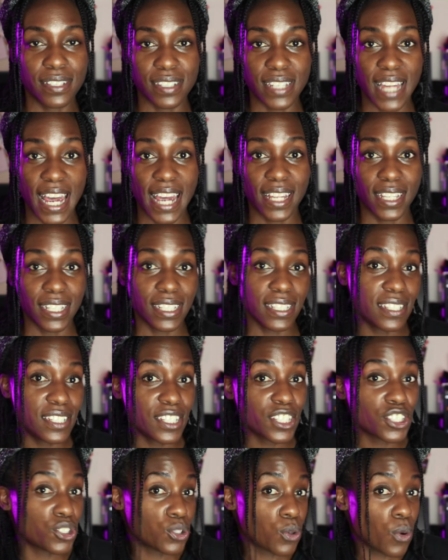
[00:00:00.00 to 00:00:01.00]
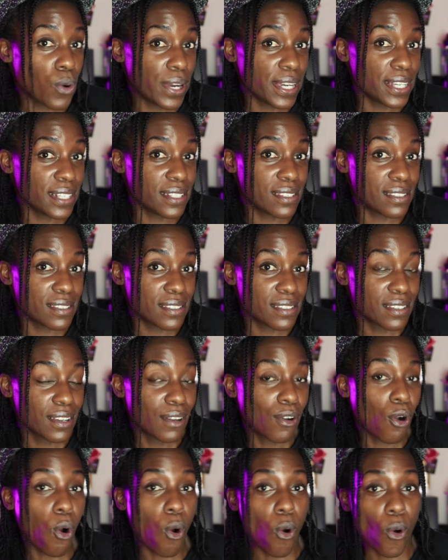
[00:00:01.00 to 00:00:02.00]
a stylistic choice,
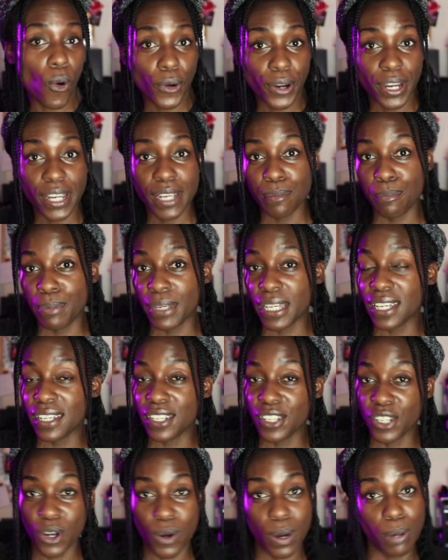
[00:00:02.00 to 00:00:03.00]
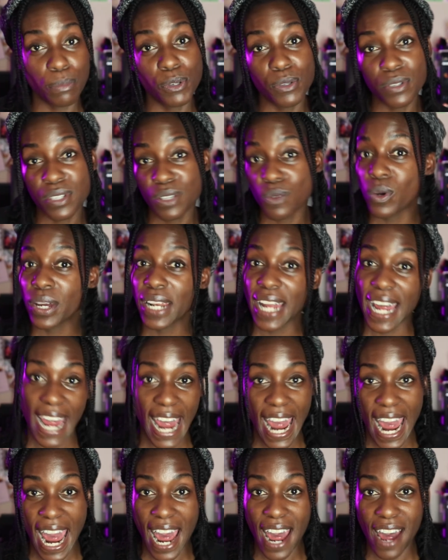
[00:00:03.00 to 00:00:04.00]
or it could be, you know, I'm using what I
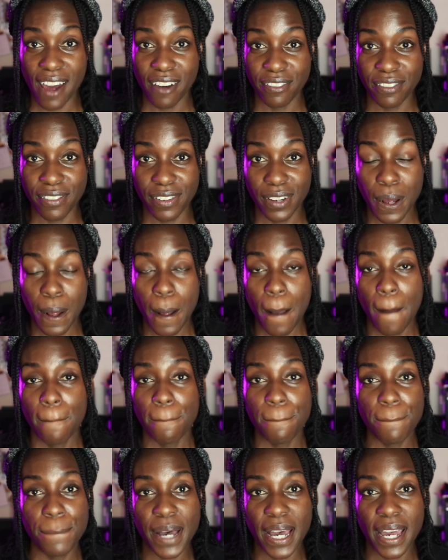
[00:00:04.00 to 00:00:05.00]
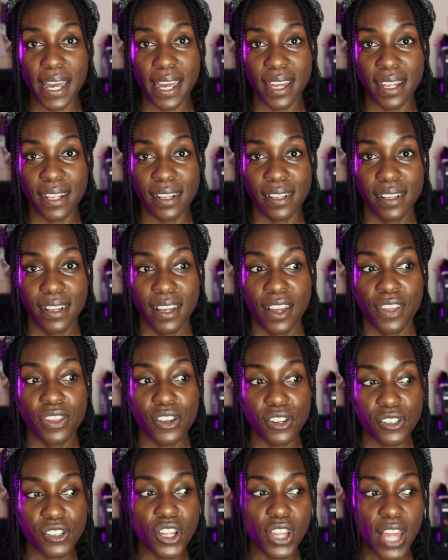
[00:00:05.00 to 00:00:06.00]
have. But
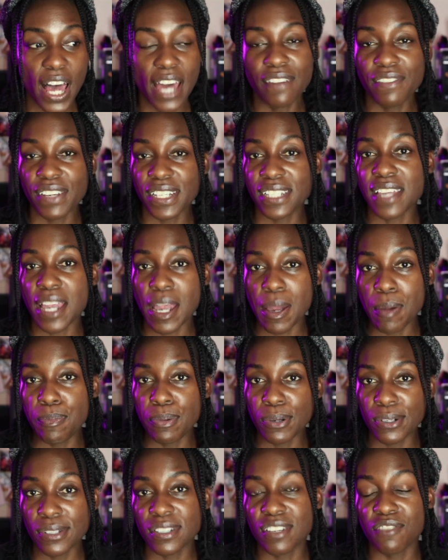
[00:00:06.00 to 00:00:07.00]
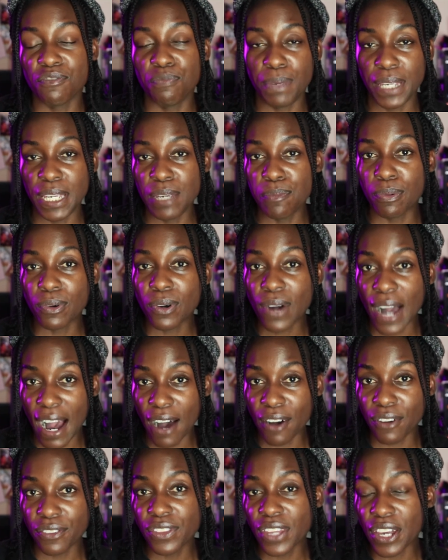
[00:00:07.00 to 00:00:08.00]
there's a lot of examples of people
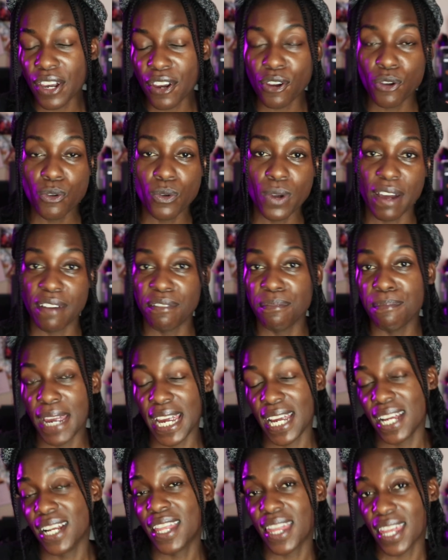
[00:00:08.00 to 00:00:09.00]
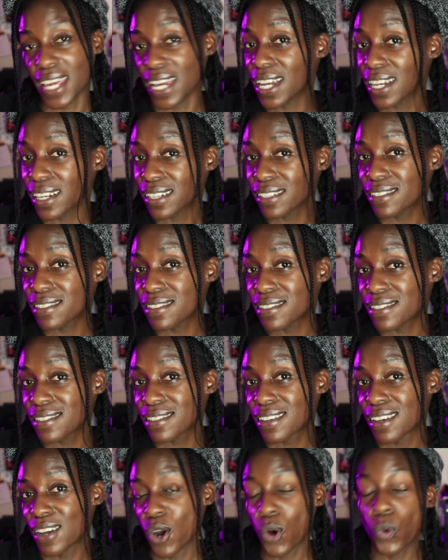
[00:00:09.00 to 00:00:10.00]
out there who have made
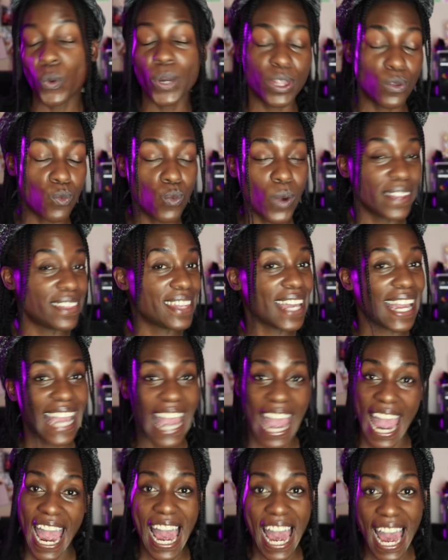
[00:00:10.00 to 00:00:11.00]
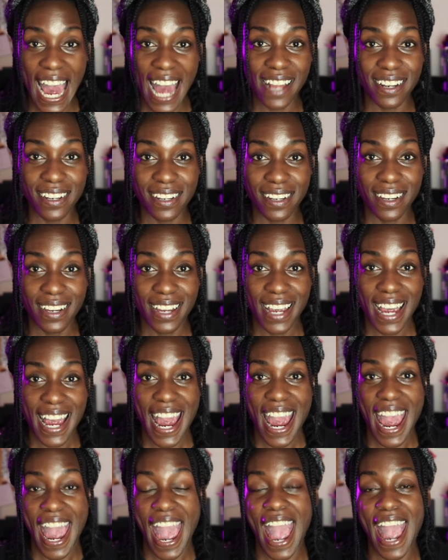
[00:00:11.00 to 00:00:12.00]
things with what they had,
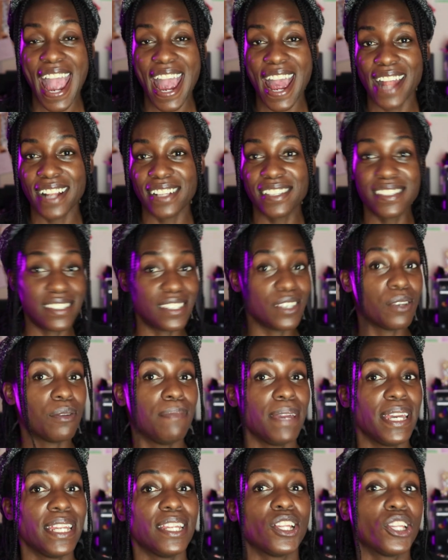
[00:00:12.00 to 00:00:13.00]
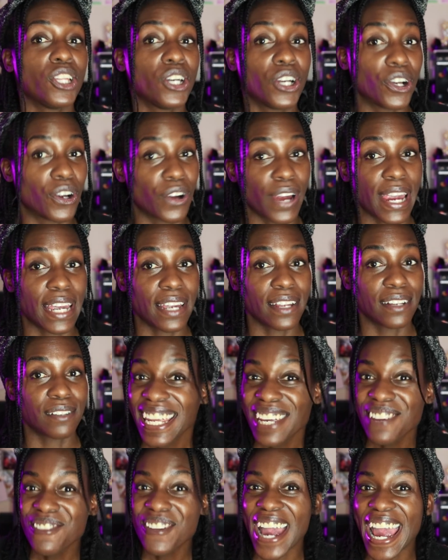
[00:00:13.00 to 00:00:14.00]
and still made it look great.
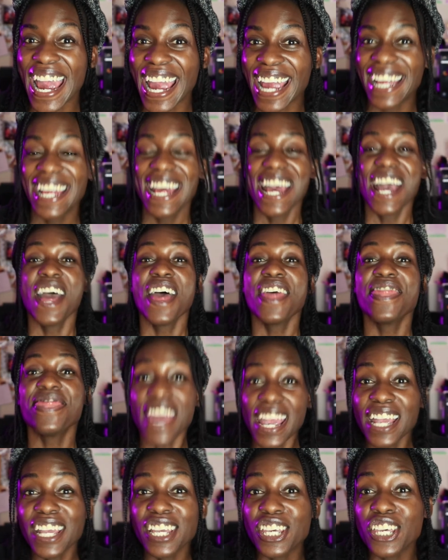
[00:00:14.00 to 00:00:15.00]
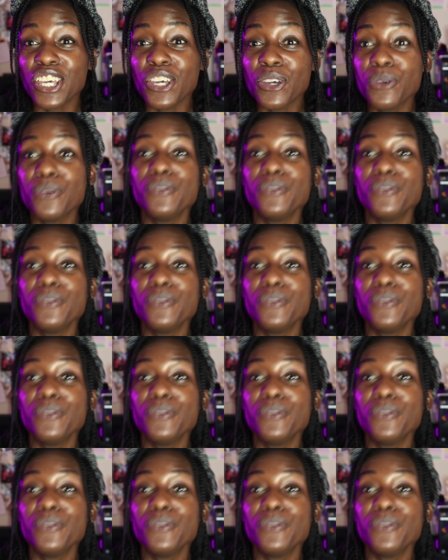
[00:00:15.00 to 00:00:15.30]
Anyway, thank